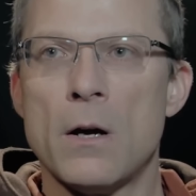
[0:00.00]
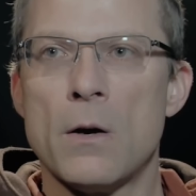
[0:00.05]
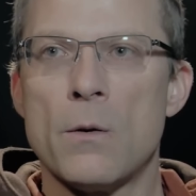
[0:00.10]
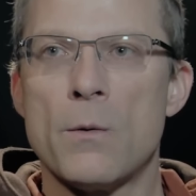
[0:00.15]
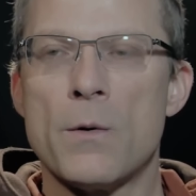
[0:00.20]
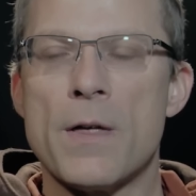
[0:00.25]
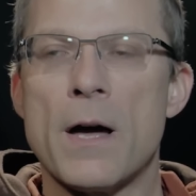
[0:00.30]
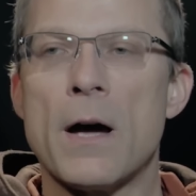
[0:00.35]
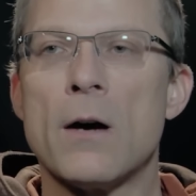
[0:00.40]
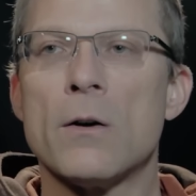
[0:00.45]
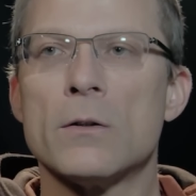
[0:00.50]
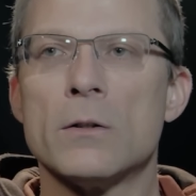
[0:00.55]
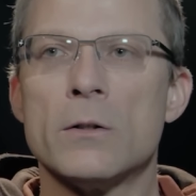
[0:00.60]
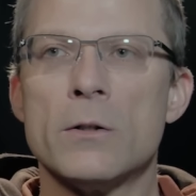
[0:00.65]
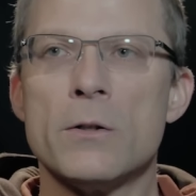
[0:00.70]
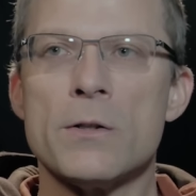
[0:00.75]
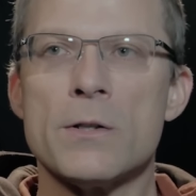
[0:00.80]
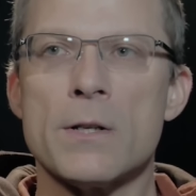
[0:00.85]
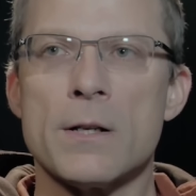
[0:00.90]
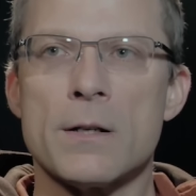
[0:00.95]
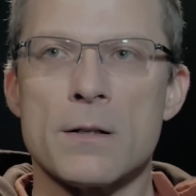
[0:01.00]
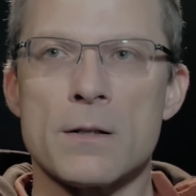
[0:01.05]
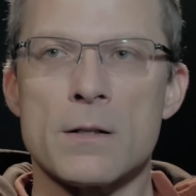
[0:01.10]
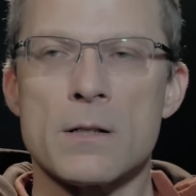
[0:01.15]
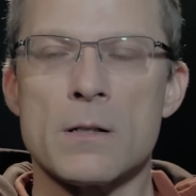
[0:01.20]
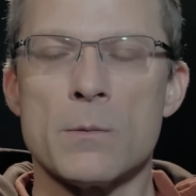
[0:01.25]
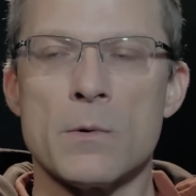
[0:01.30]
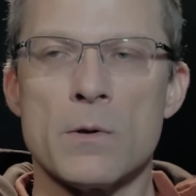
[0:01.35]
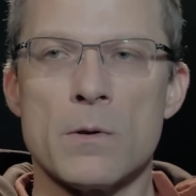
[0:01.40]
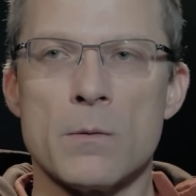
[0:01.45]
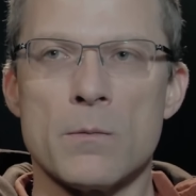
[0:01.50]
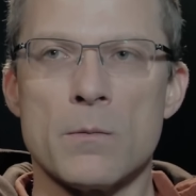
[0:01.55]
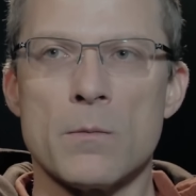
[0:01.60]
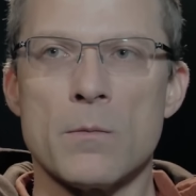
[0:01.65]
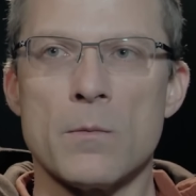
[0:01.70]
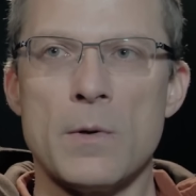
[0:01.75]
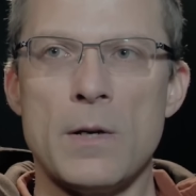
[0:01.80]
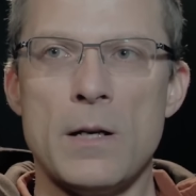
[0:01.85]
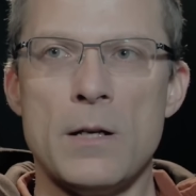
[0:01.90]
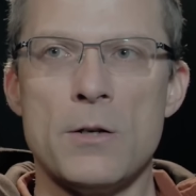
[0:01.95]
without losing some of the
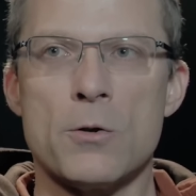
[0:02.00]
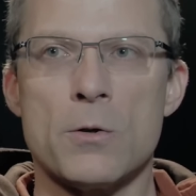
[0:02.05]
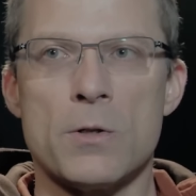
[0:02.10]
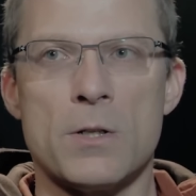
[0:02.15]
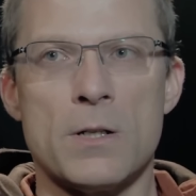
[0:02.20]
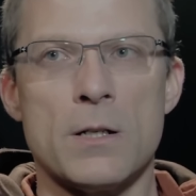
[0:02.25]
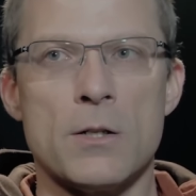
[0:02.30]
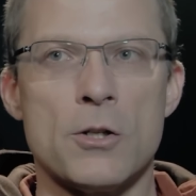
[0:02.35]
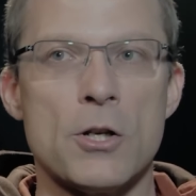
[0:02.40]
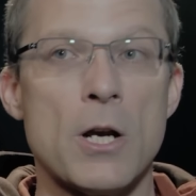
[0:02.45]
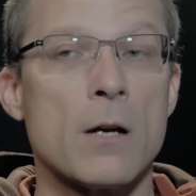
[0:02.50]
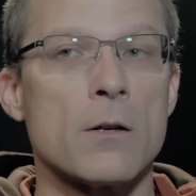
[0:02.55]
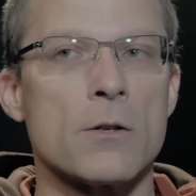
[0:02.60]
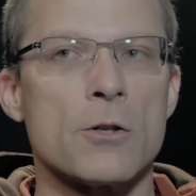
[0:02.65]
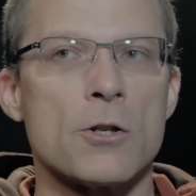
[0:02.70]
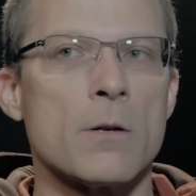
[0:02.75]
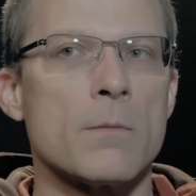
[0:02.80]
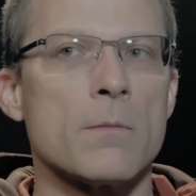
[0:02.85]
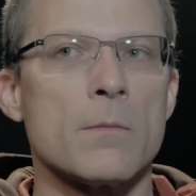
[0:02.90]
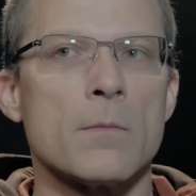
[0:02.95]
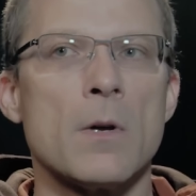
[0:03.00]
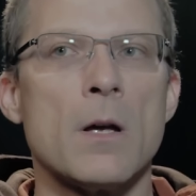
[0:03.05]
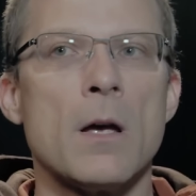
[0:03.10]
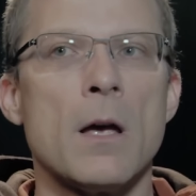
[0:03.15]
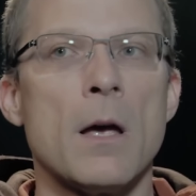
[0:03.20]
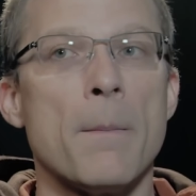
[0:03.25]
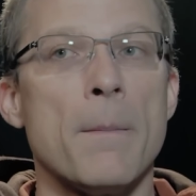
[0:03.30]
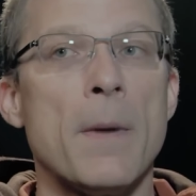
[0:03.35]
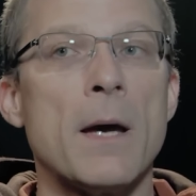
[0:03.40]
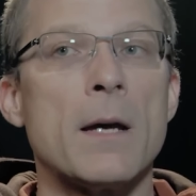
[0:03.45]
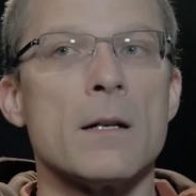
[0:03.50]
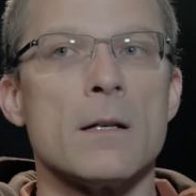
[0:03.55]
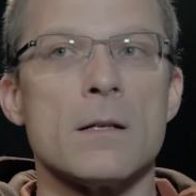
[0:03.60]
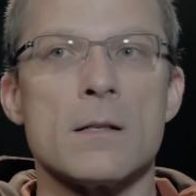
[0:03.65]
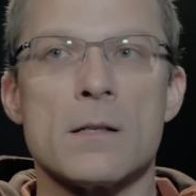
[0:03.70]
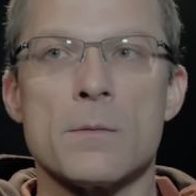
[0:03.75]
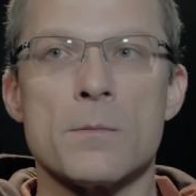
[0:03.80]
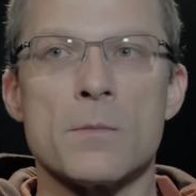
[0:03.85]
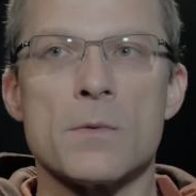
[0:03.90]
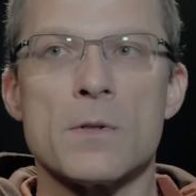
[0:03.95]
interesting, challenging
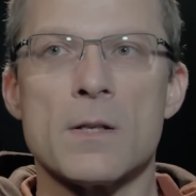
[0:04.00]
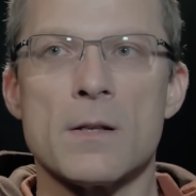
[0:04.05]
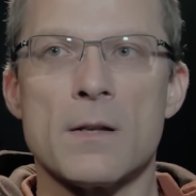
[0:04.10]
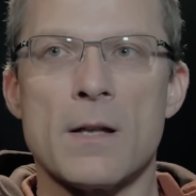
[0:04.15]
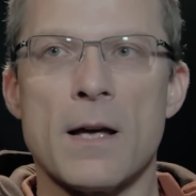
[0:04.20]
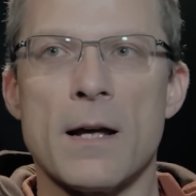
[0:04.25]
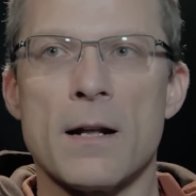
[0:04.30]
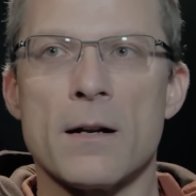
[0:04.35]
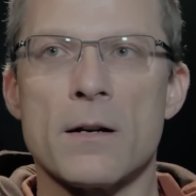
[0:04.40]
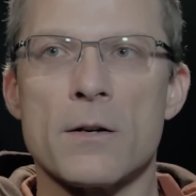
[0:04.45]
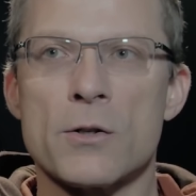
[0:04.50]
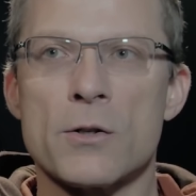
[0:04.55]
mechanisms that are